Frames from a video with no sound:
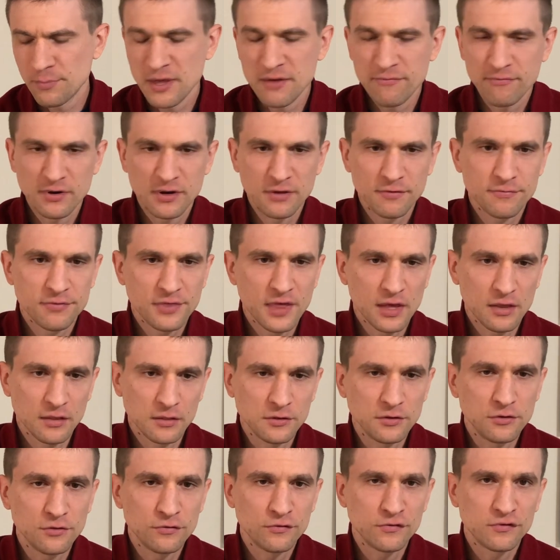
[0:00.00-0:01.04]
Even if they
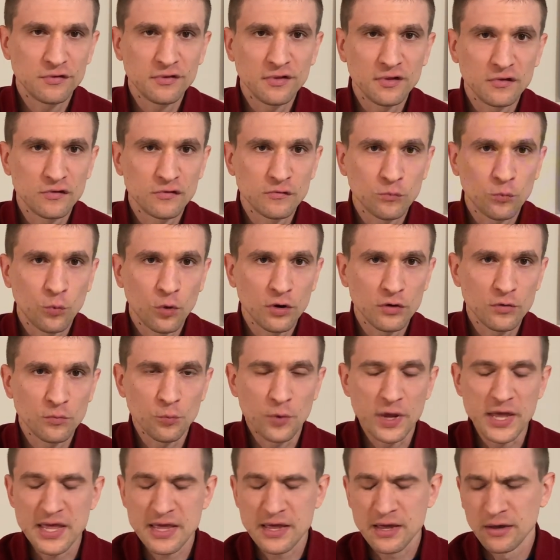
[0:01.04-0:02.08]
lose this one
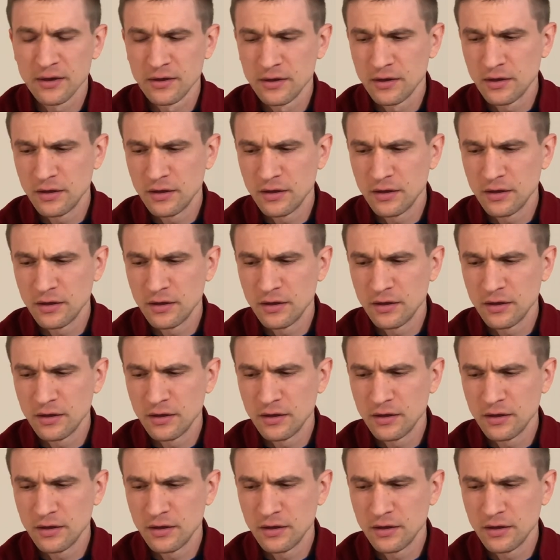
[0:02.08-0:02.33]
week,